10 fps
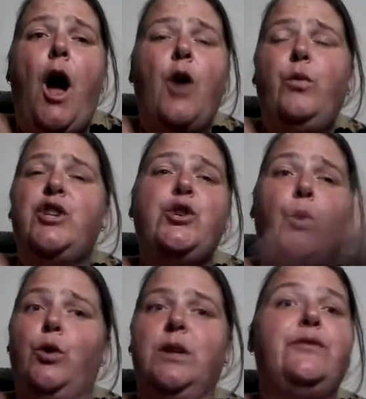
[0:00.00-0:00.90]
I wish you
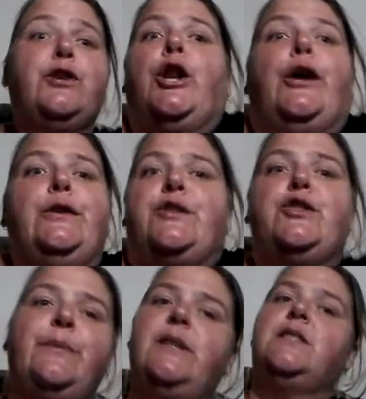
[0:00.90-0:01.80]
all lived close
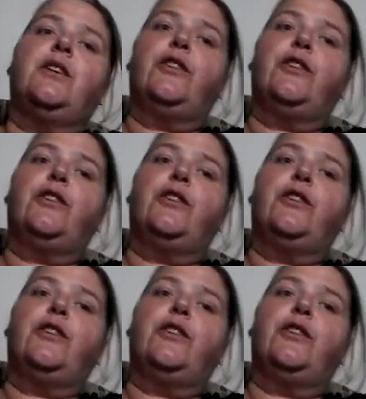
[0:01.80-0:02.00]
to me so